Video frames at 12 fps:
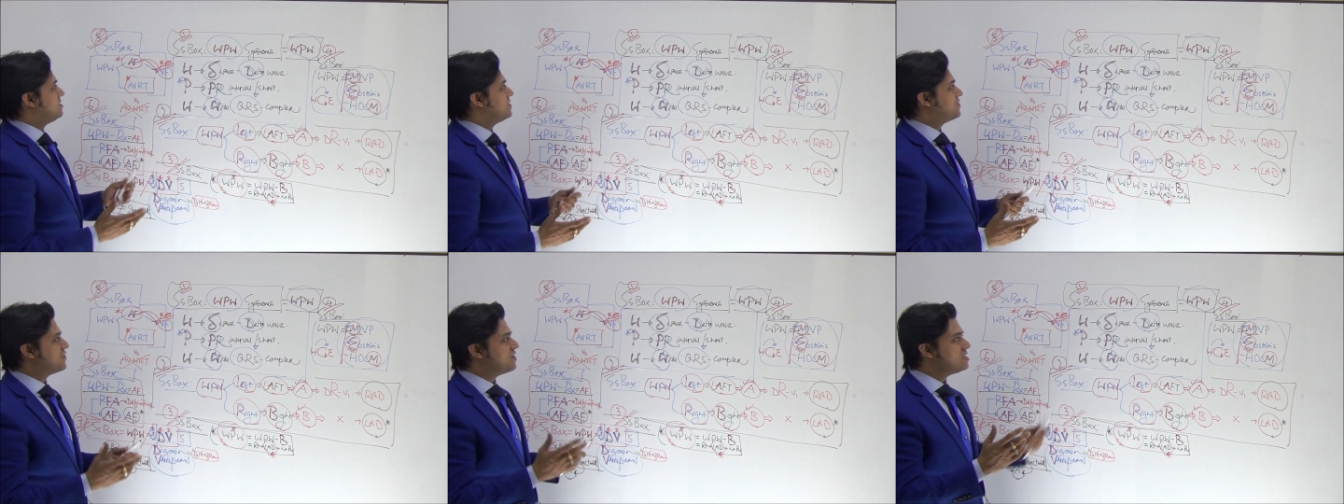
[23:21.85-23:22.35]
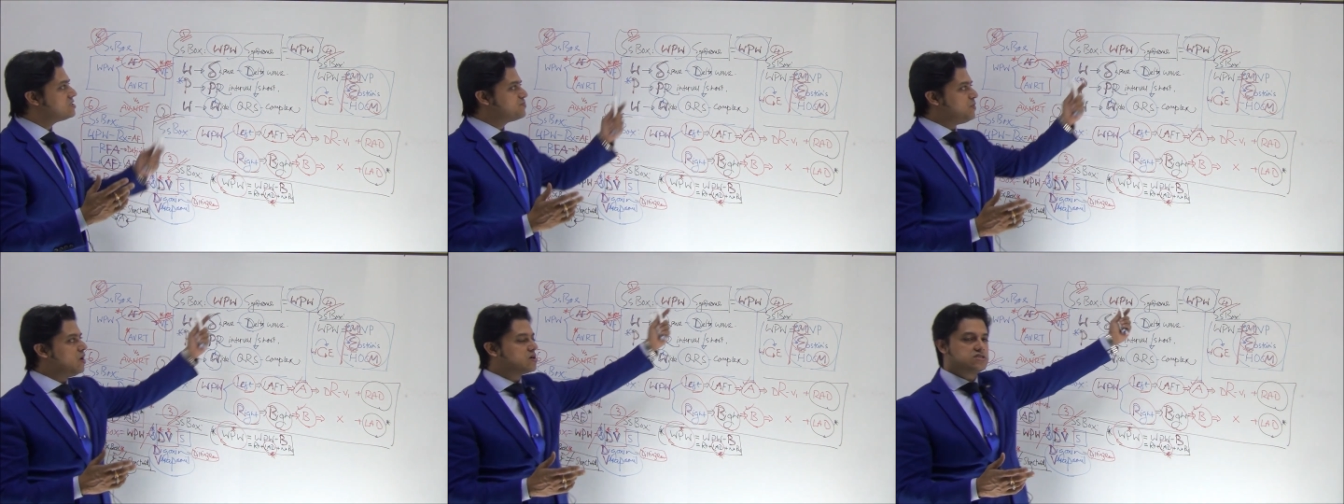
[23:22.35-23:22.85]
the first
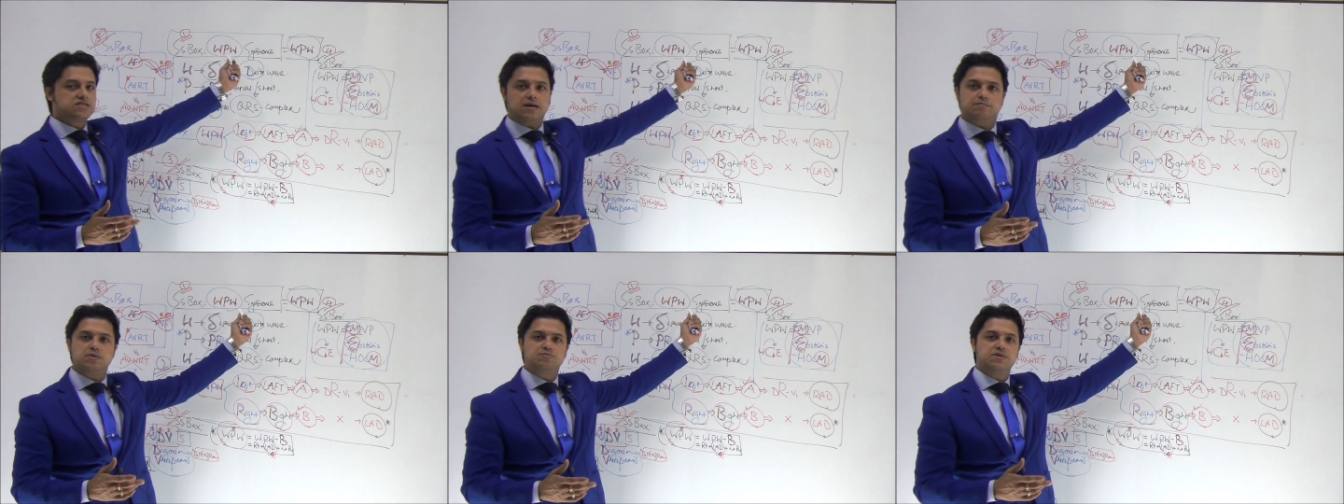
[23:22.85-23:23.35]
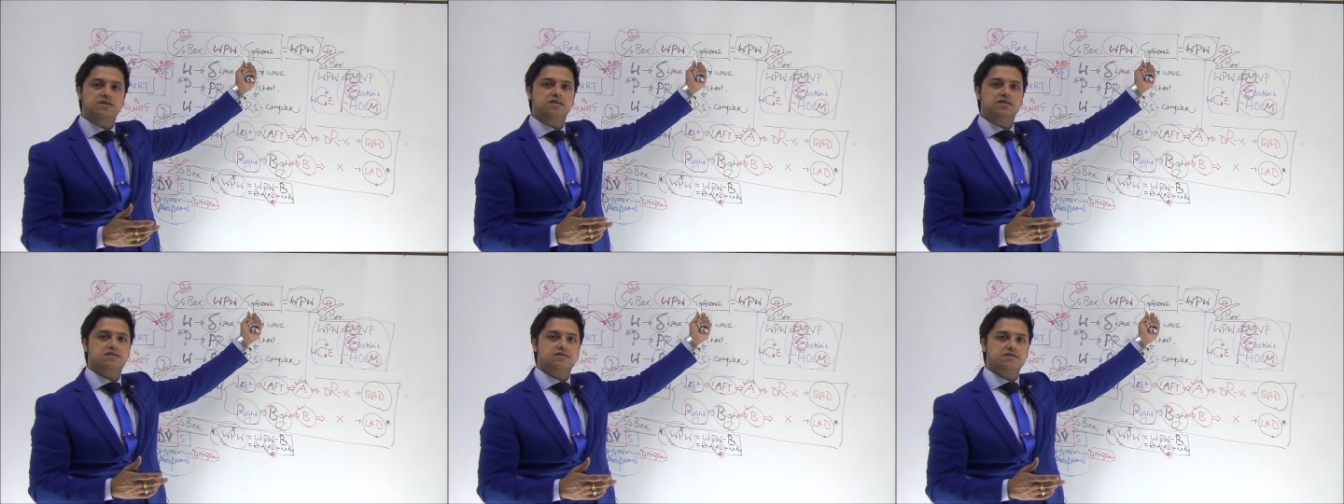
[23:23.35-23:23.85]
box,
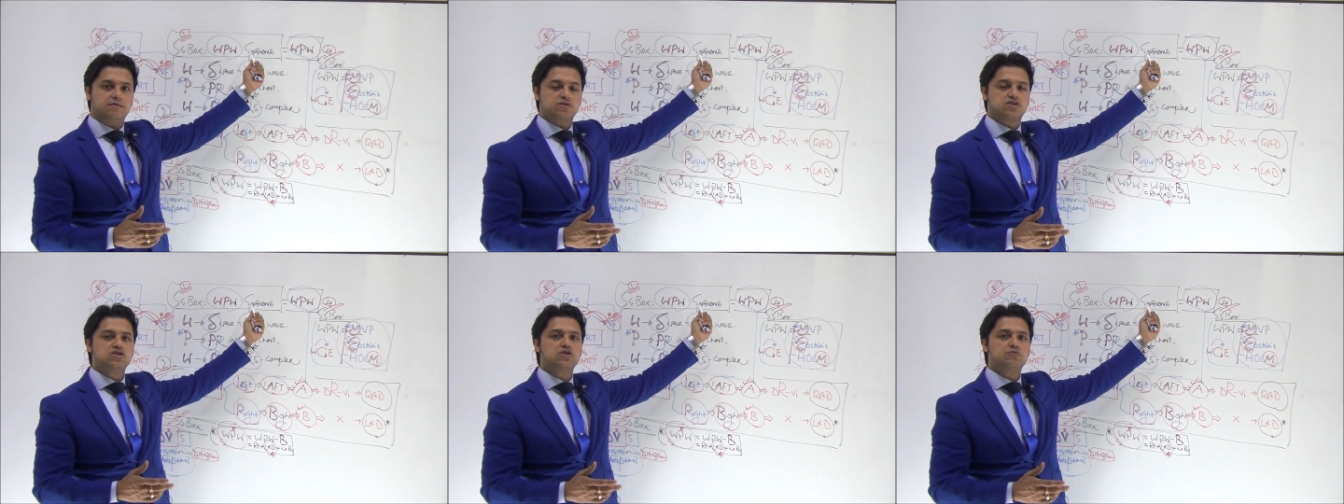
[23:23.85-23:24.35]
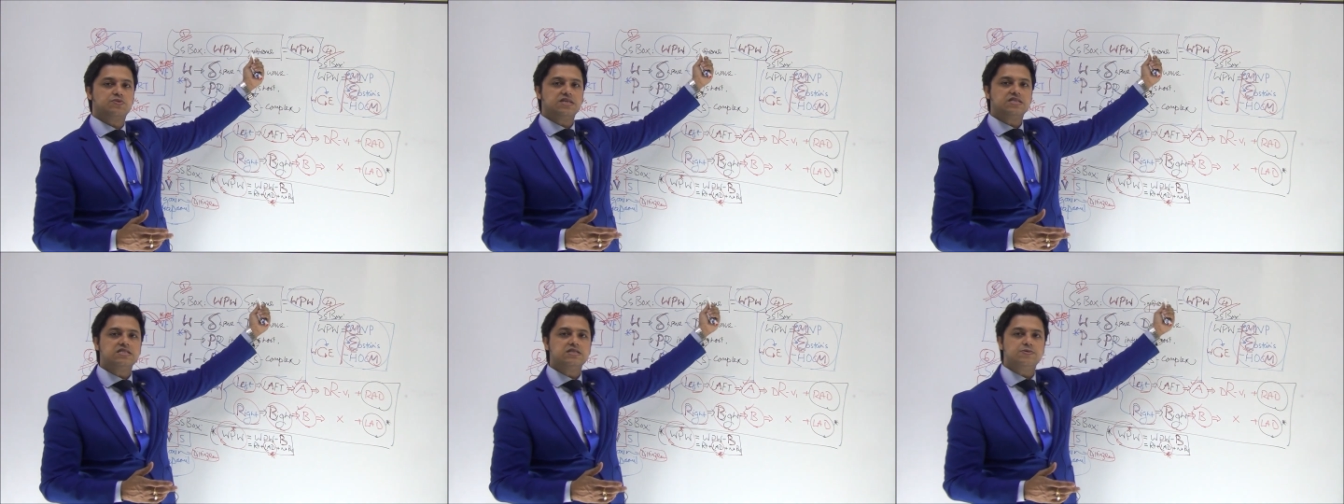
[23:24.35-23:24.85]
WPW syndrome,
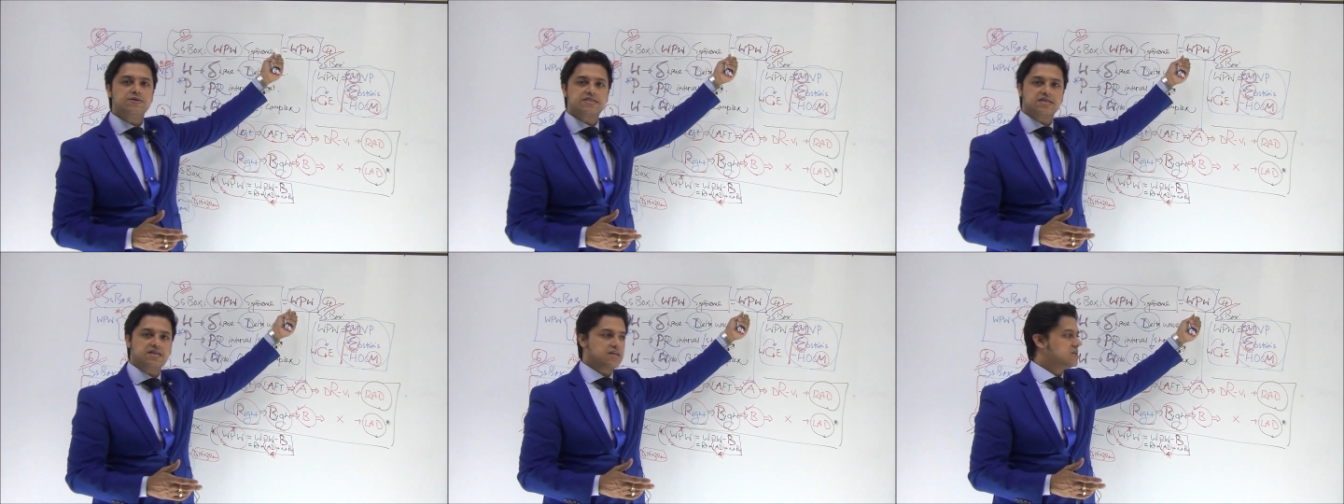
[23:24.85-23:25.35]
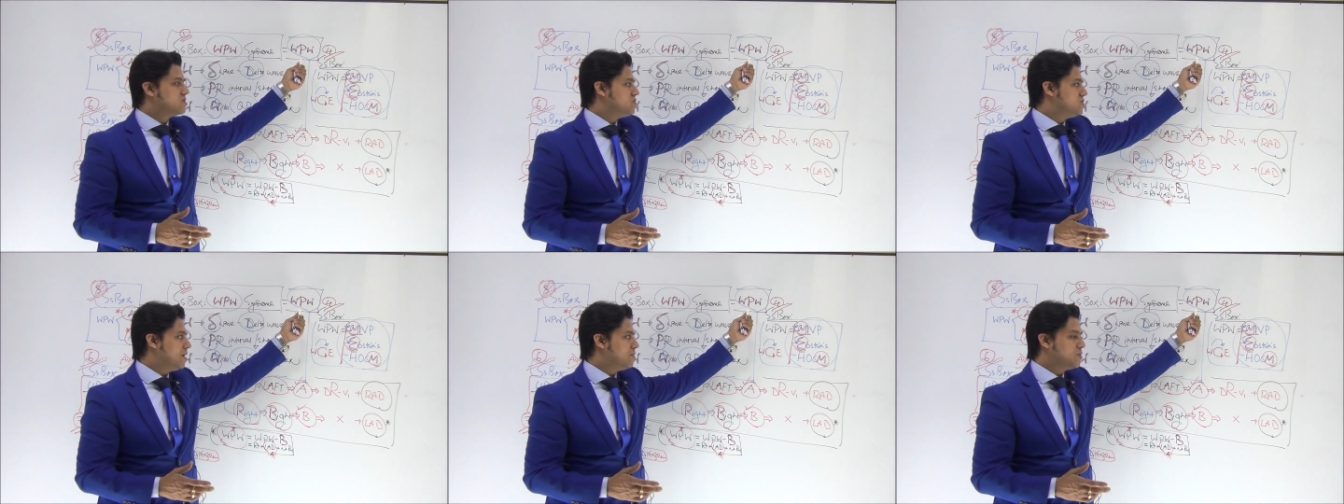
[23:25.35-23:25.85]
ECG picture equal
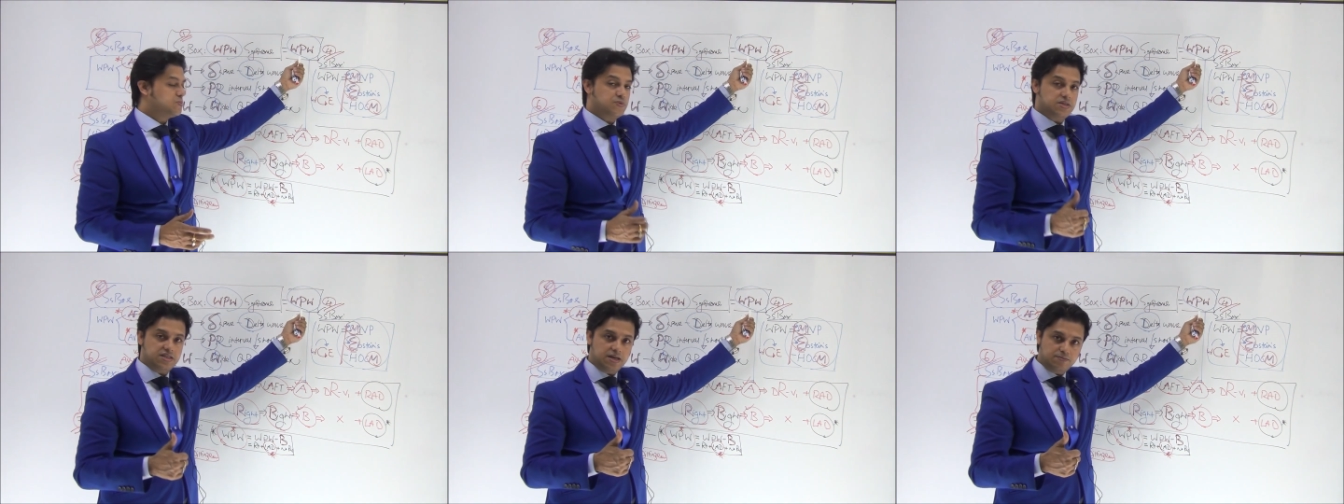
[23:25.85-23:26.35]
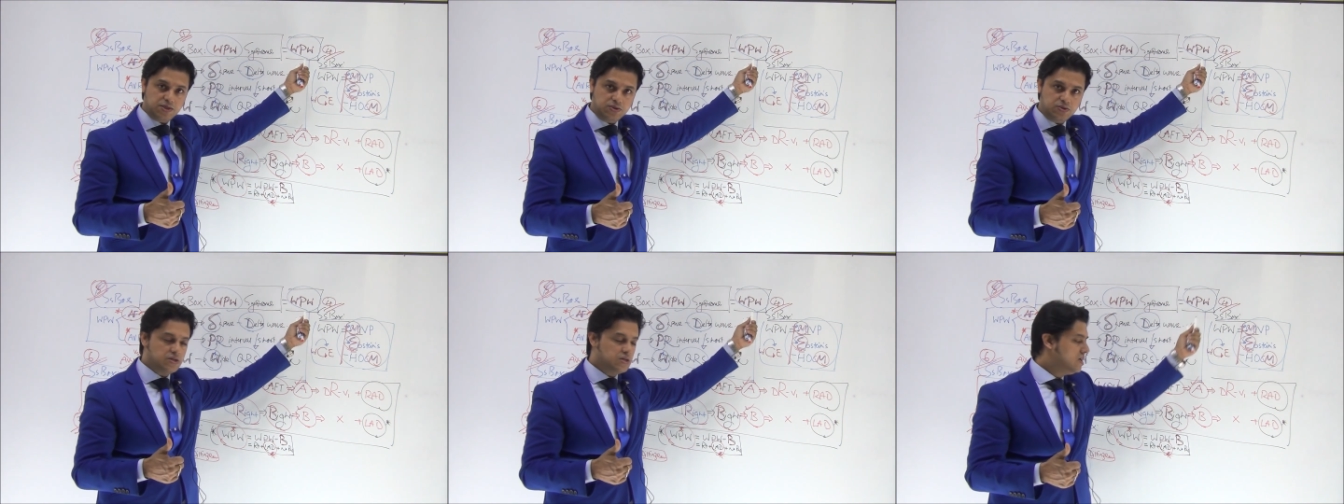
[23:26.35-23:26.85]
to
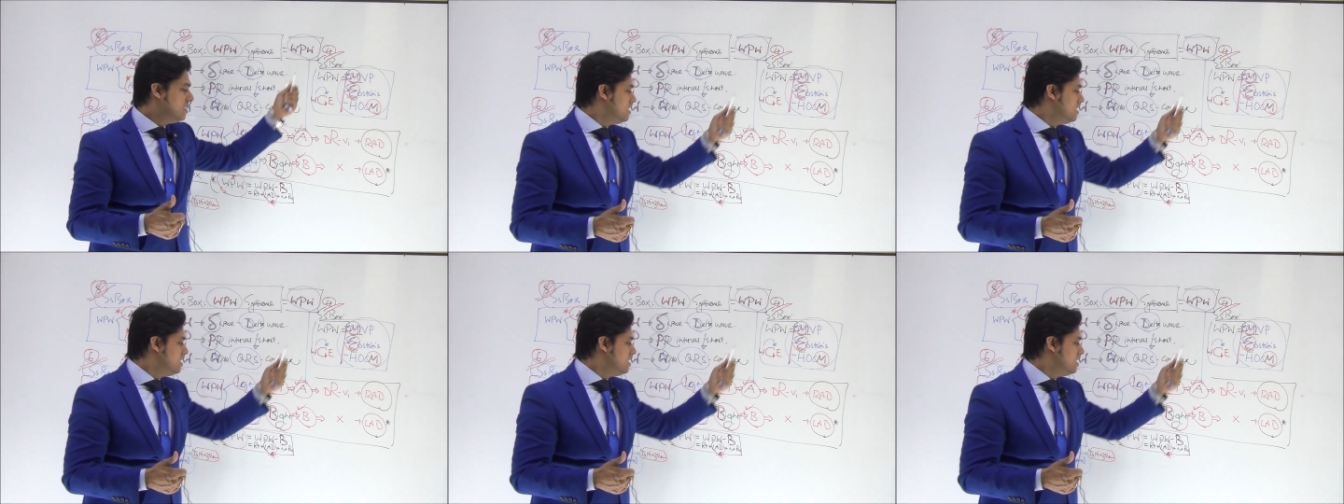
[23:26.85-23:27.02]
WPW.